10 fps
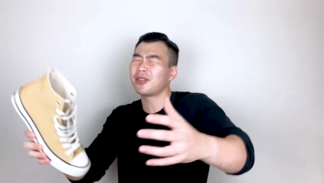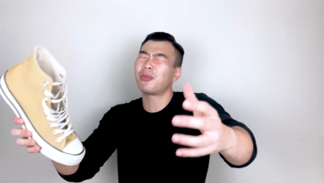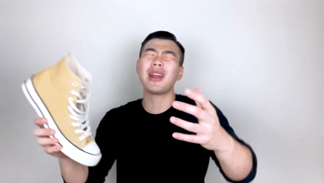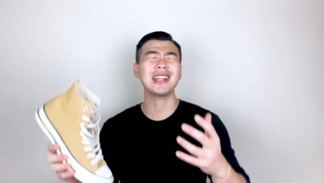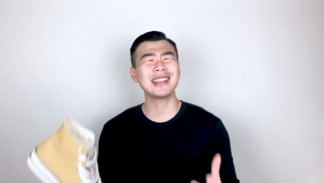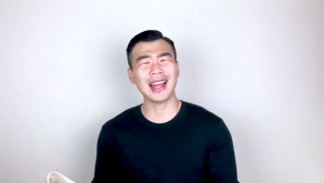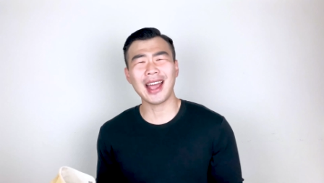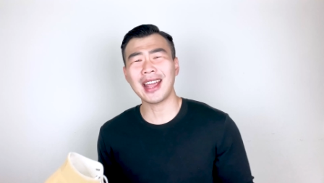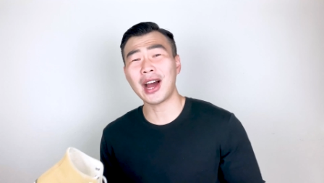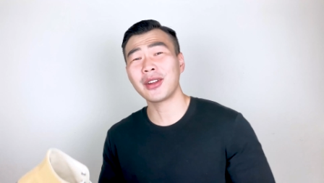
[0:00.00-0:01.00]
is already
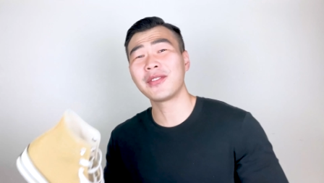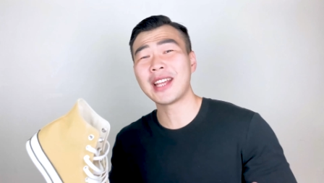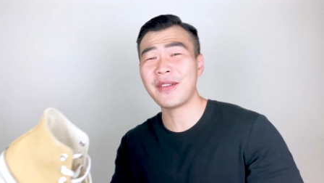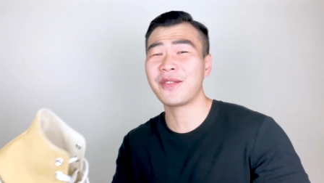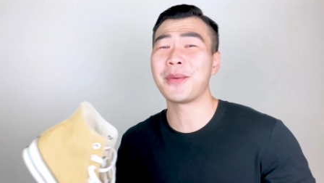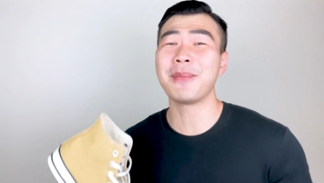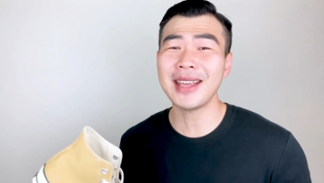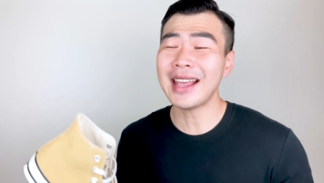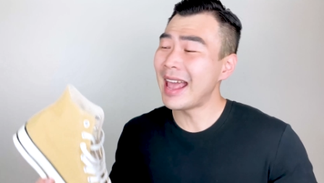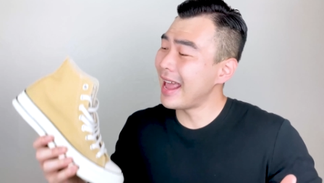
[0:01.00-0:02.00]
9 out of 10 for
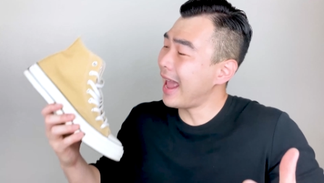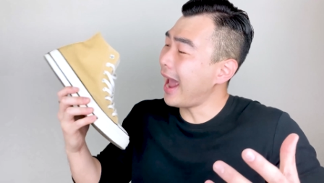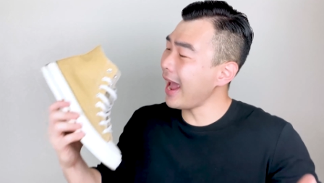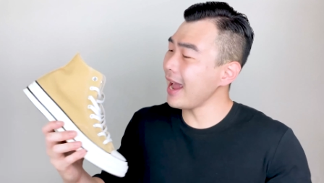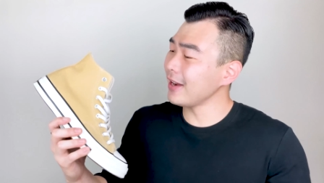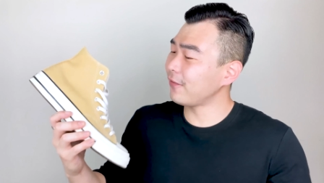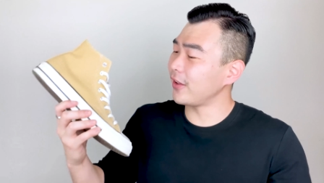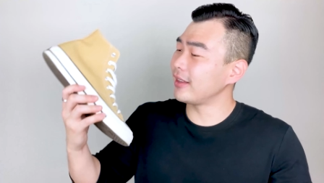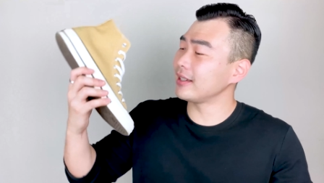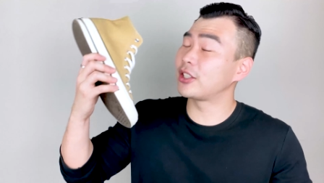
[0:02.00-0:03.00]
me and
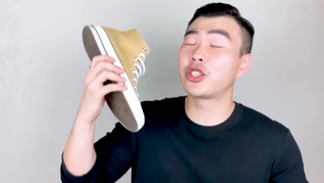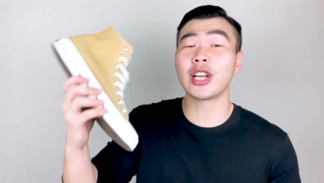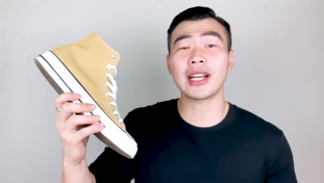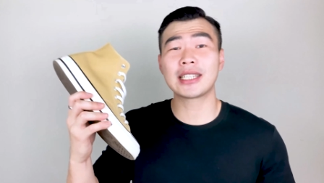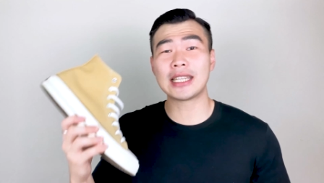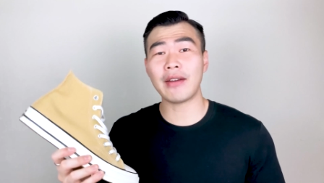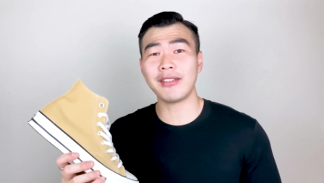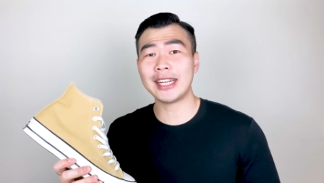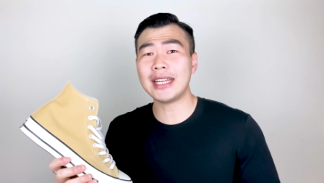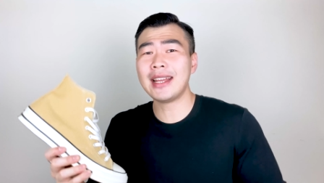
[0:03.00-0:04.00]
for this Chuck
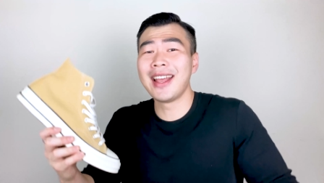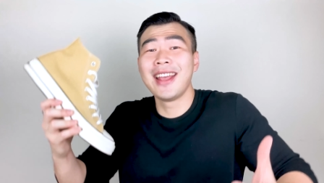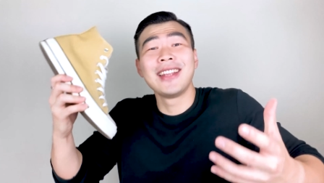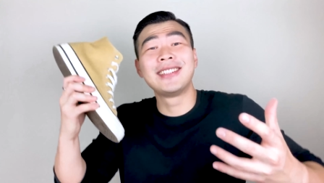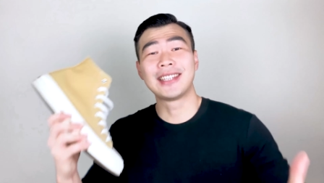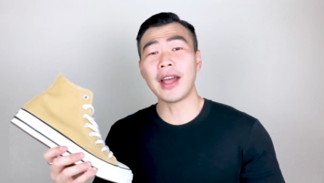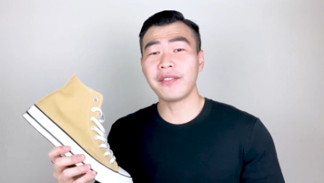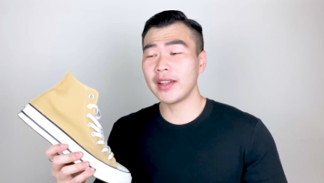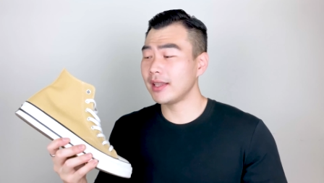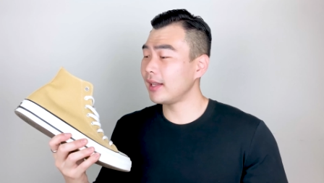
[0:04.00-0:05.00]
70
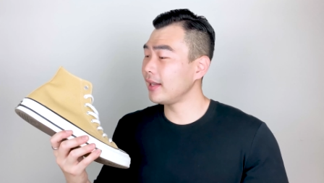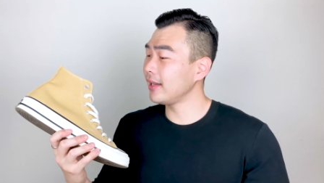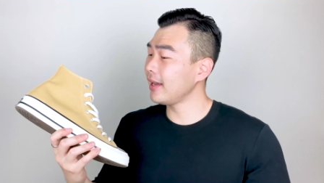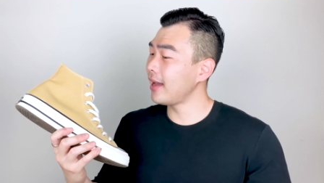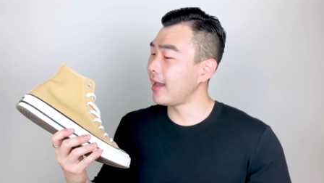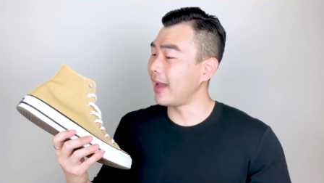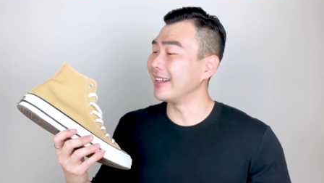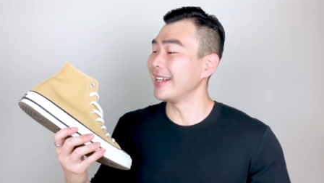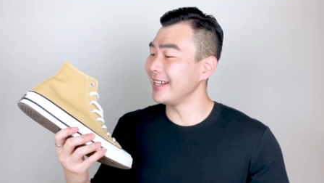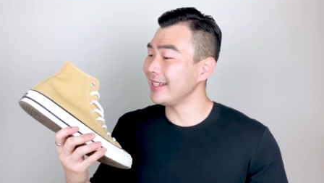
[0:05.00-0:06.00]
definitely
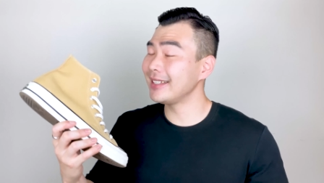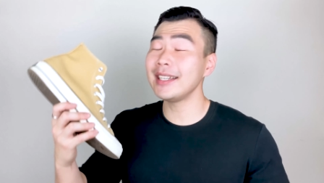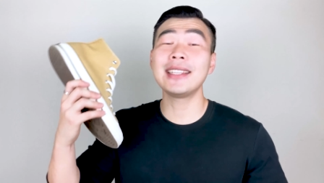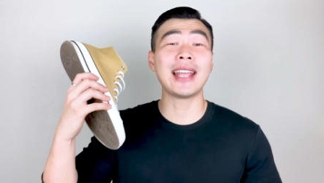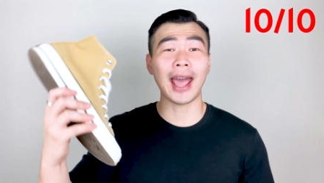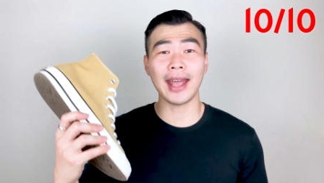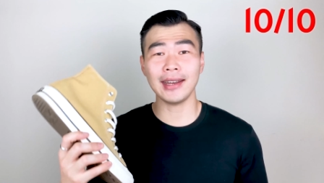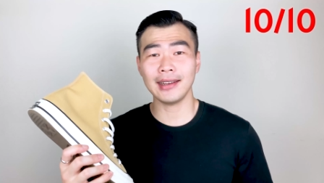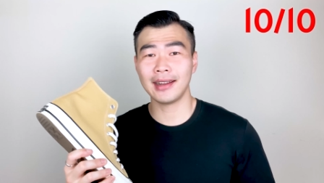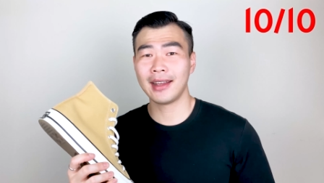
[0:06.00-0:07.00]
an easy
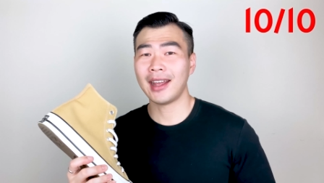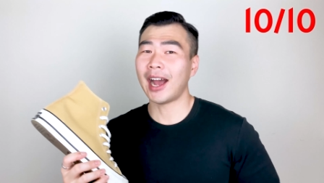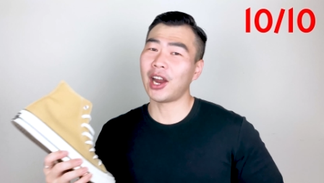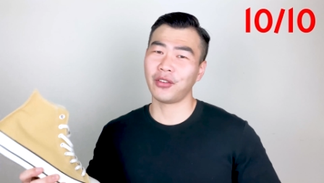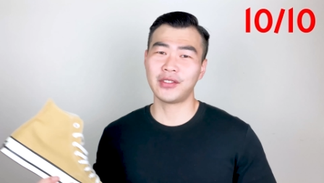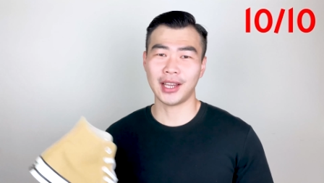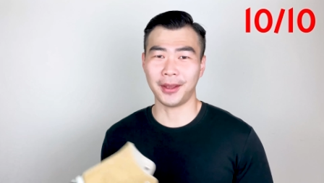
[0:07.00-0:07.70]
10 out of